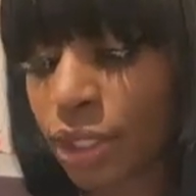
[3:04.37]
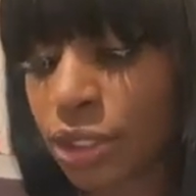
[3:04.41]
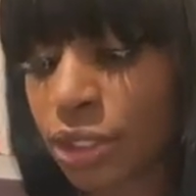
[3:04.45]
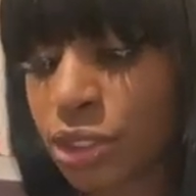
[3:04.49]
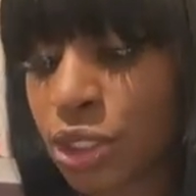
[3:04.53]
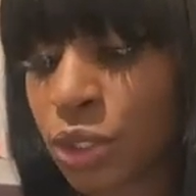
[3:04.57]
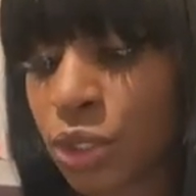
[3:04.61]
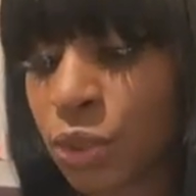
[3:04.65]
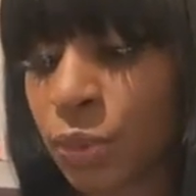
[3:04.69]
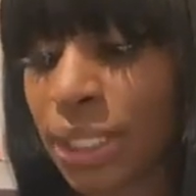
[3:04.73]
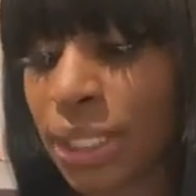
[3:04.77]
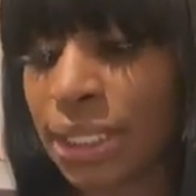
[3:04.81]

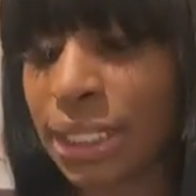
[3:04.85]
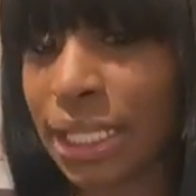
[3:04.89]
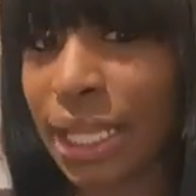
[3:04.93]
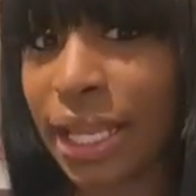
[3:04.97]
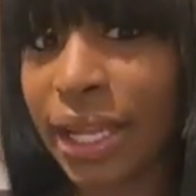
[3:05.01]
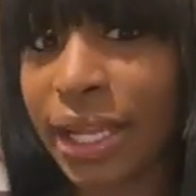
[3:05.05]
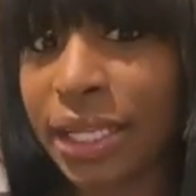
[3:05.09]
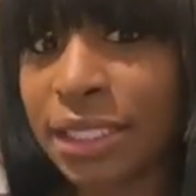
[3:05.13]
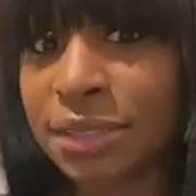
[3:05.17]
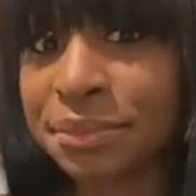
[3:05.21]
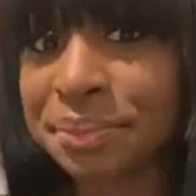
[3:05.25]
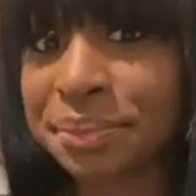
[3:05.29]
to
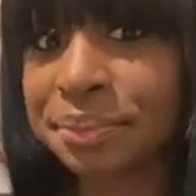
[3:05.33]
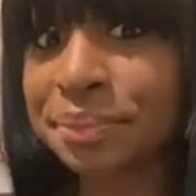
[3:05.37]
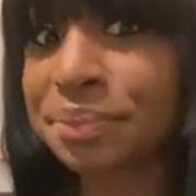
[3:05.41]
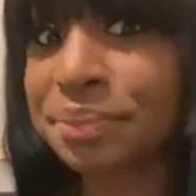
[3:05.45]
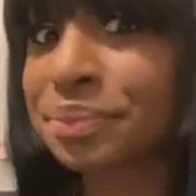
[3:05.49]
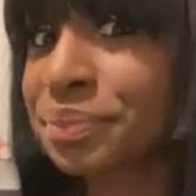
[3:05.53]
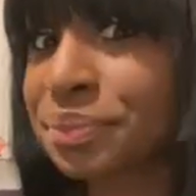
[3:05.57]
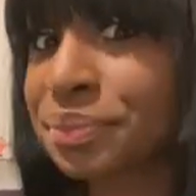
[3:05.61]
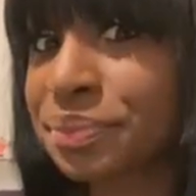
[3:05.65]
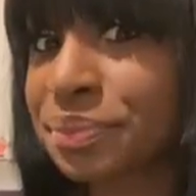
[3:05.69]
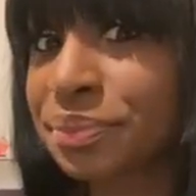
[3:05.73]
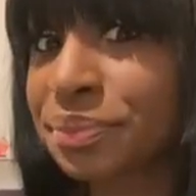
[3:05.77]
LA.
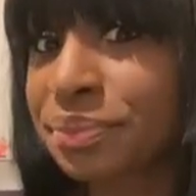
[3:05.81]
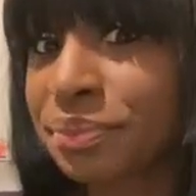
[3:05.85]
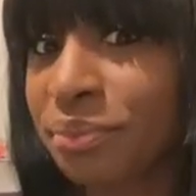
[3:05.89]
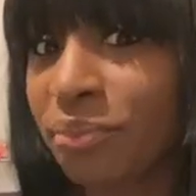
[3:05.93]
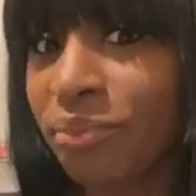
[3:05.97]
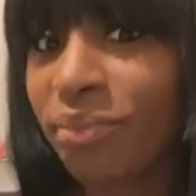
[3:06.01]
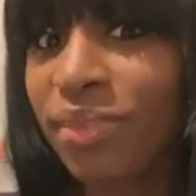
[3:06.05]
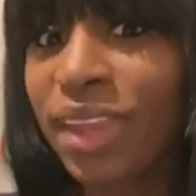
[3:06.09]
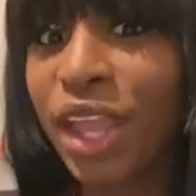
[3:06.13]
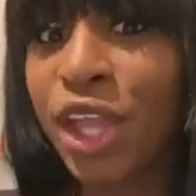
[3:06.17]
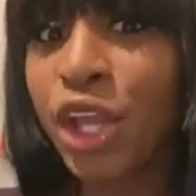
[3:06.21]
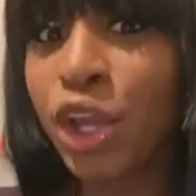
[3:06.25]

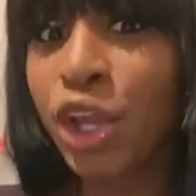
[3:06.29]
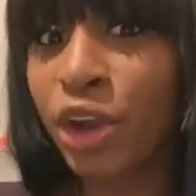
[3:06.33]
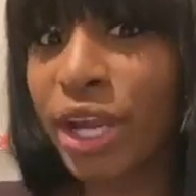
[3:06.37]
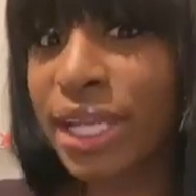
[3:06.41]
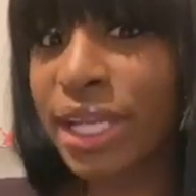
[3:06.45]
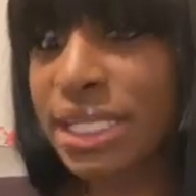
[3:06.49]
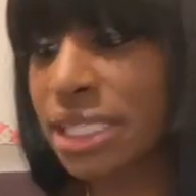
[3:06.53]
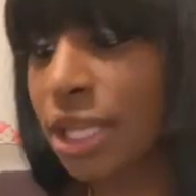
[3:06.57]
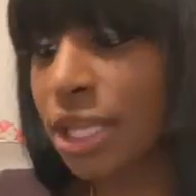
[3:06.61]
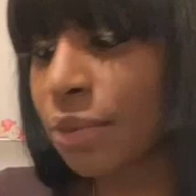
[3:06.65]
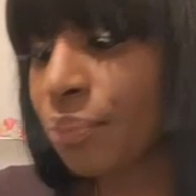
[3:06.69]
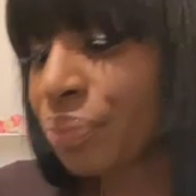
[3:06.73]

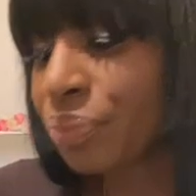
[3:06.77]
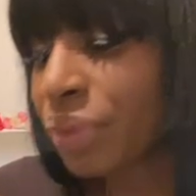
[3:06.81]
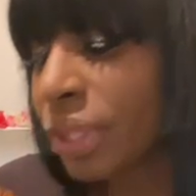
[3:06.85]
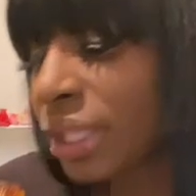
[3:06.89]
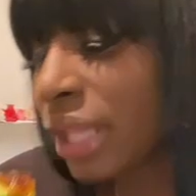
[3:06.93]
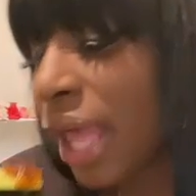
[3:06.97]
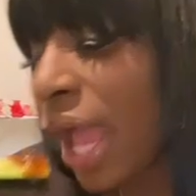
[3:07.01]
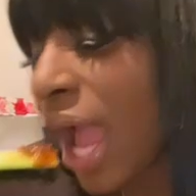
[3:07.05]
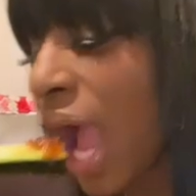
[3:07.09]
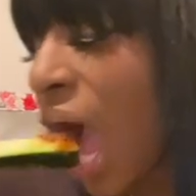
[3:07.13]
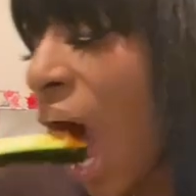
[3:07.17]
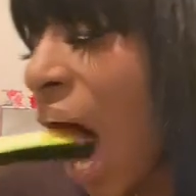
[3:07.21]
Crazy.
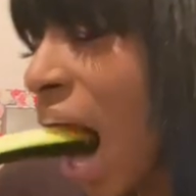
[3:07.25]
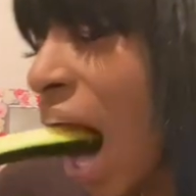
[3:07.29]
Like,